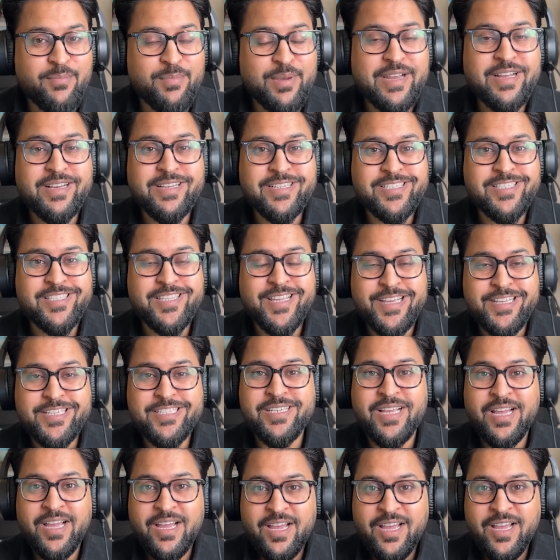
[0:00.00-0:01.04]
Because
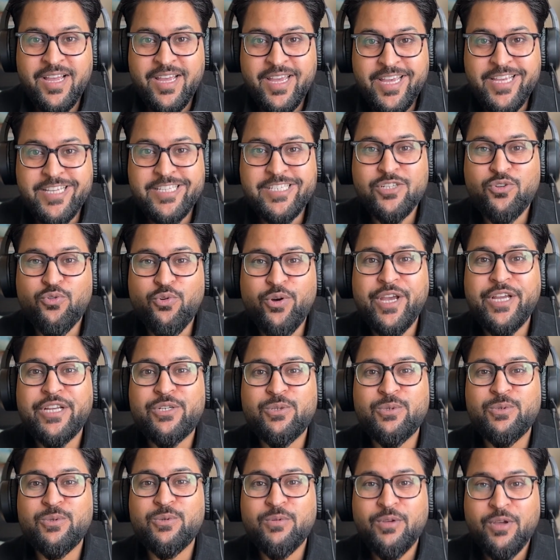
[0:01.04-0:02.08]
this is going
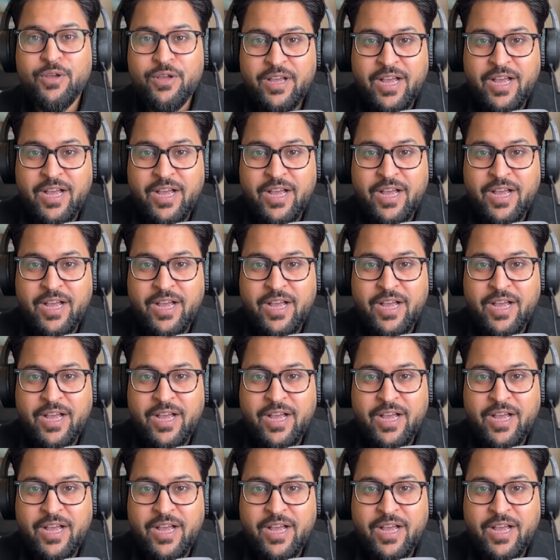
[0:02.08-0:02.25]
to